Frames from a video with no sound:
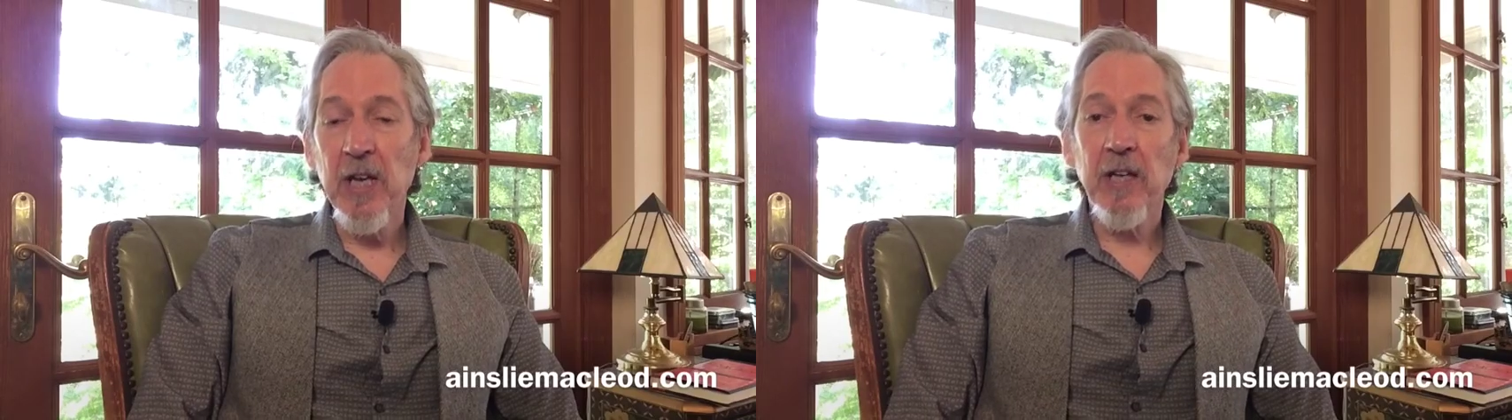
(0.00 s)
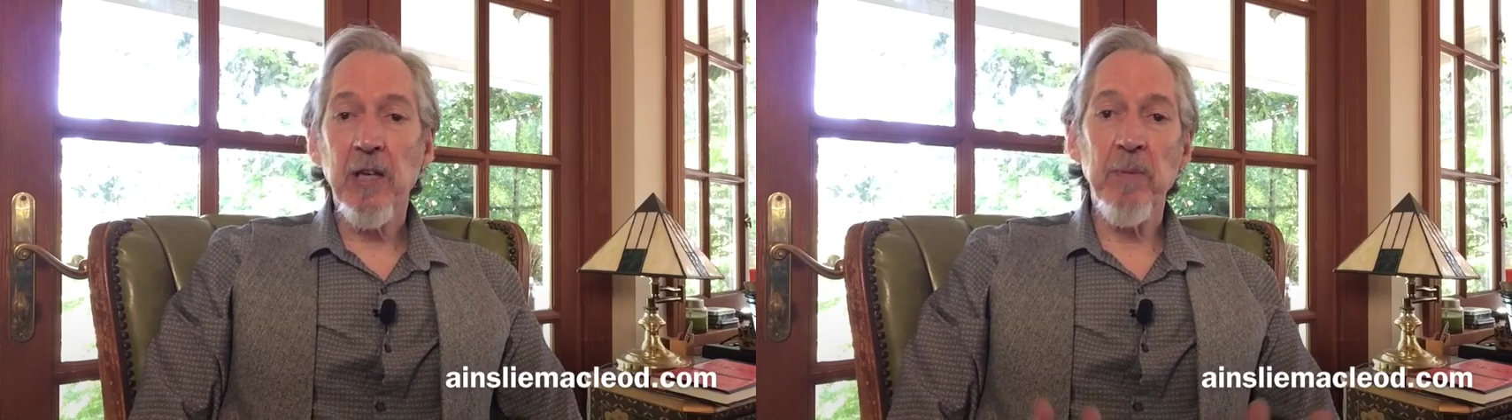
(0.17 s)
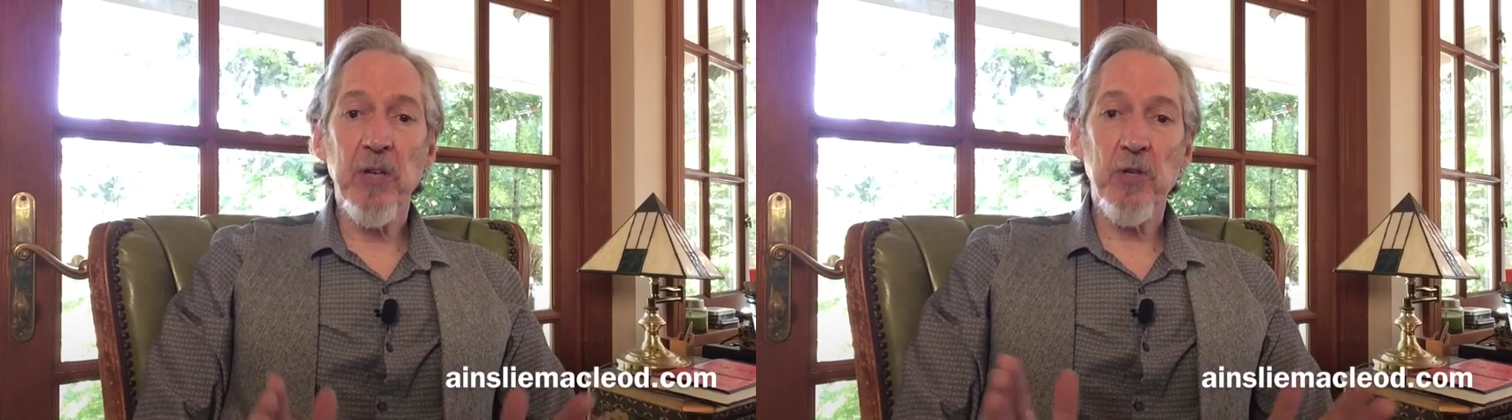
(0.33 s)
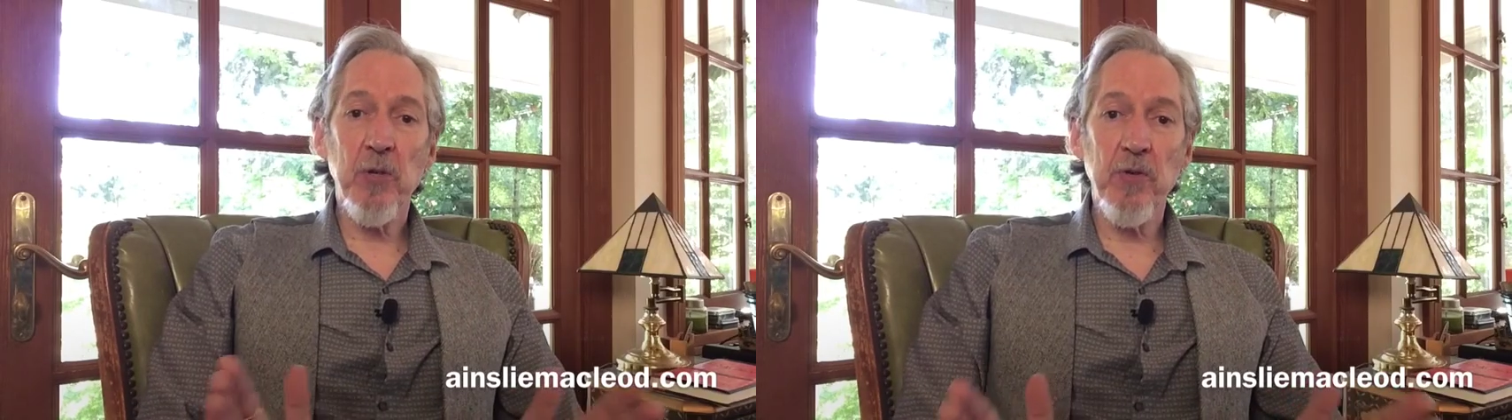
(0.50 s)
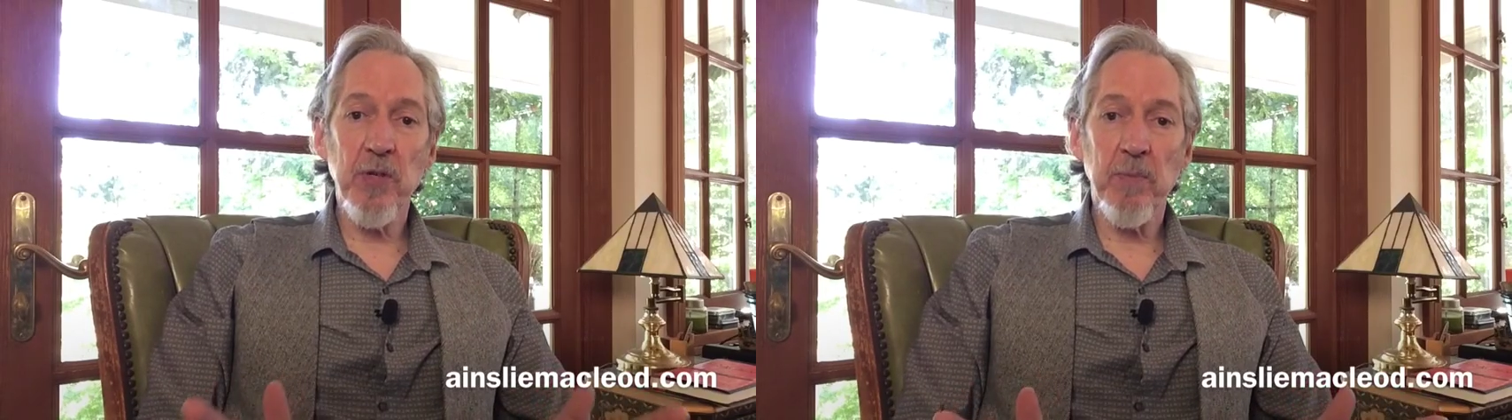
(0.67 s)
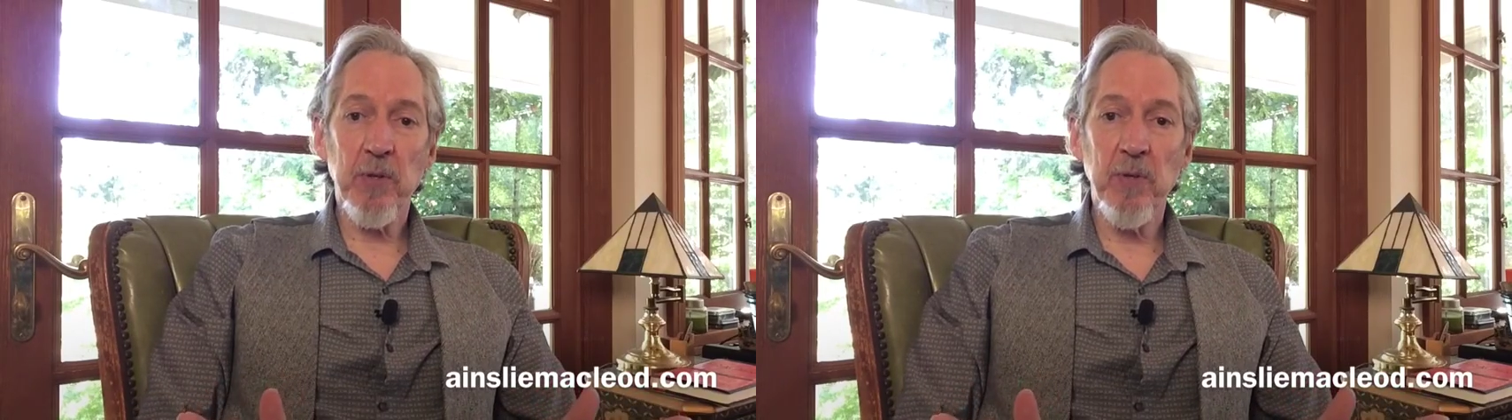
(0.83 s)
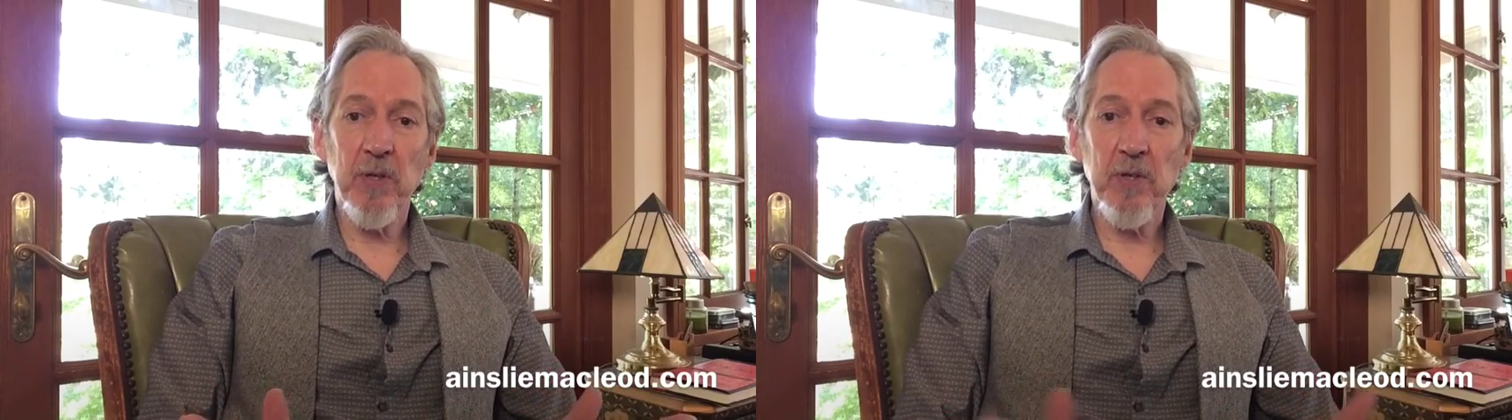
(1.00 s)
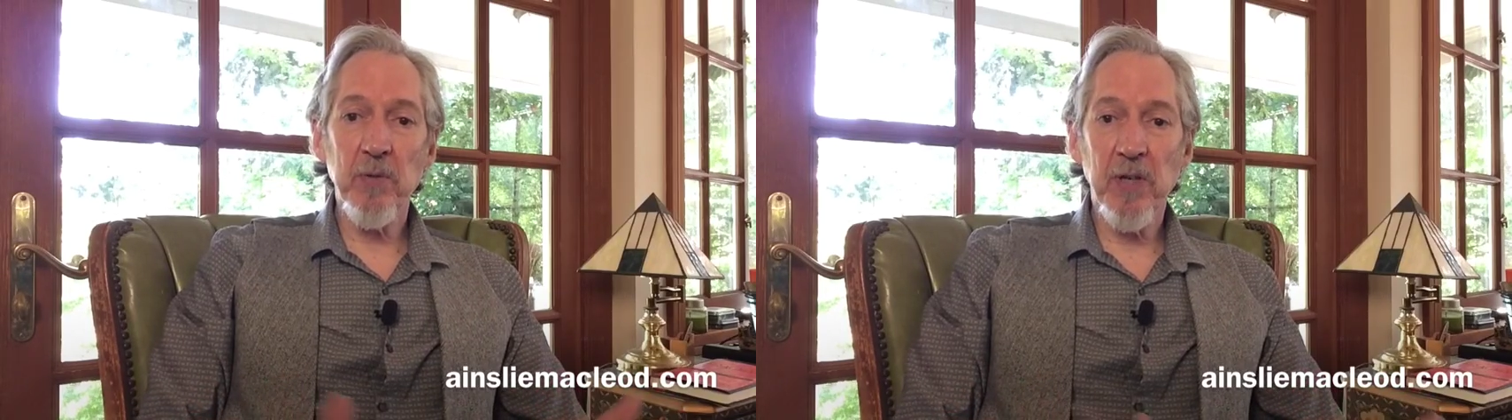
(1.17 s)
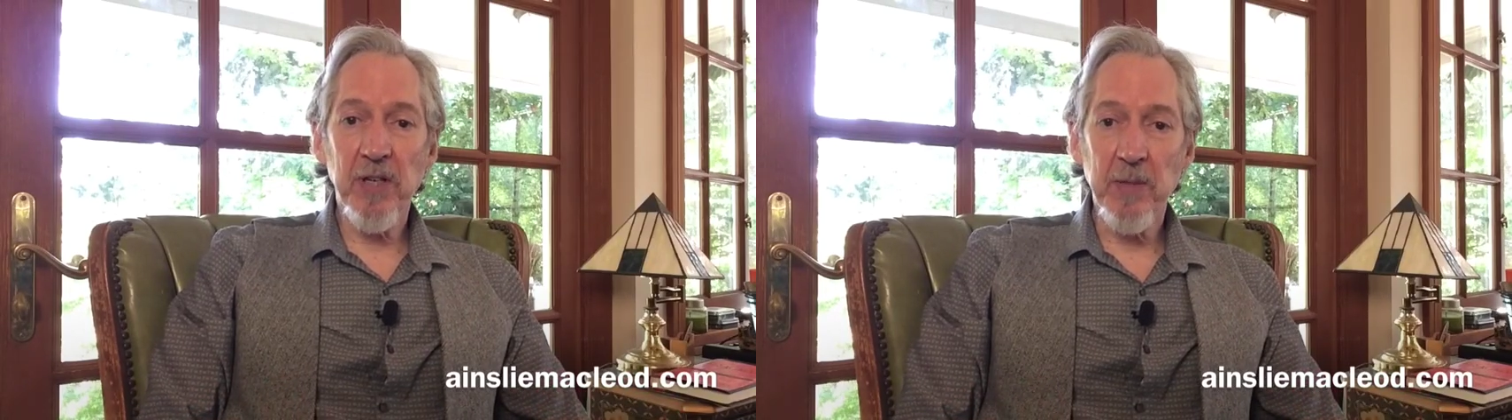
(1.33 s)
can make choosing between
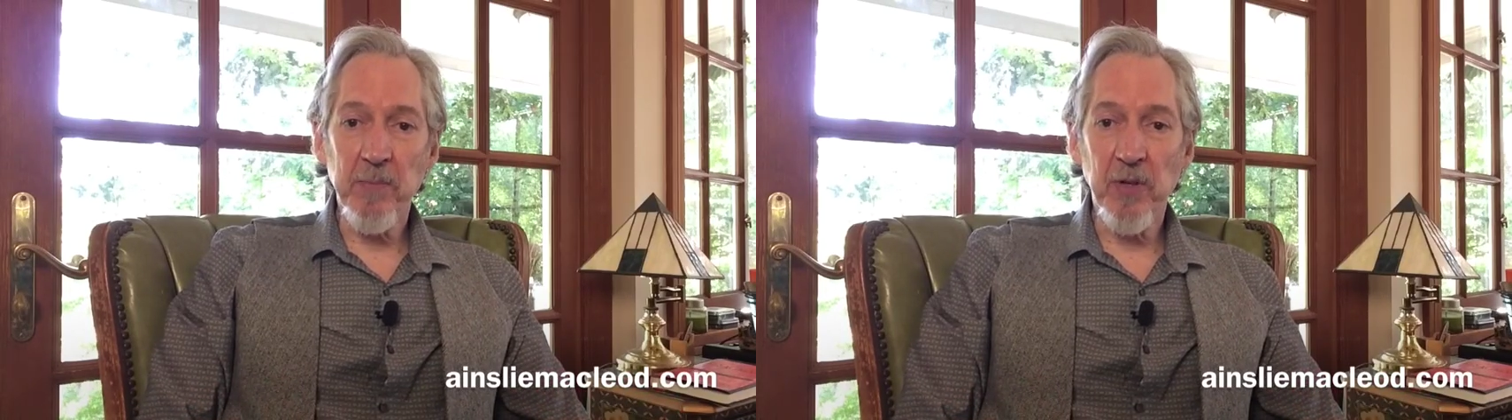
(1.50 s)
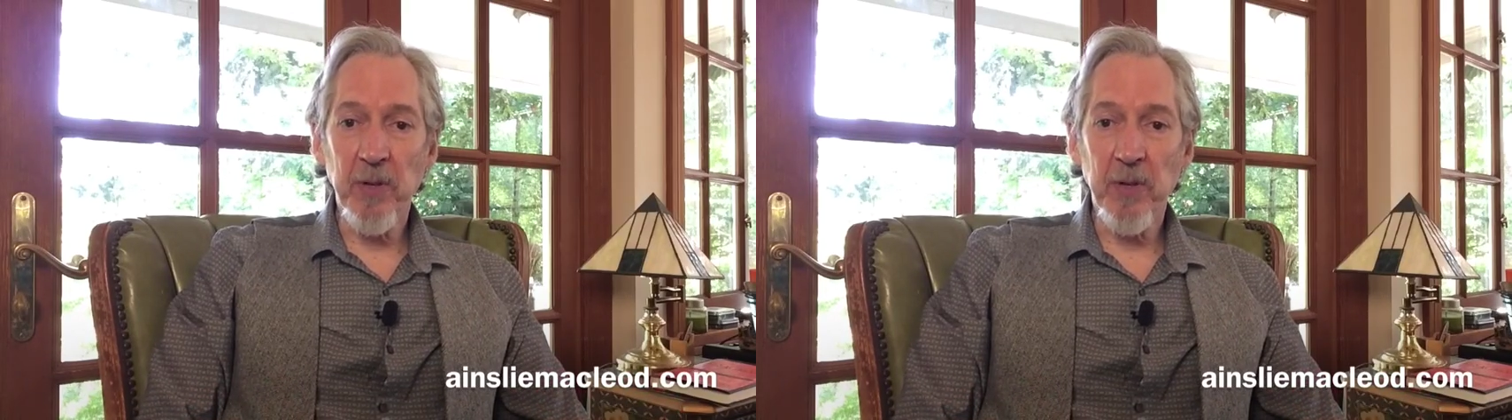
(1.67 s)
two items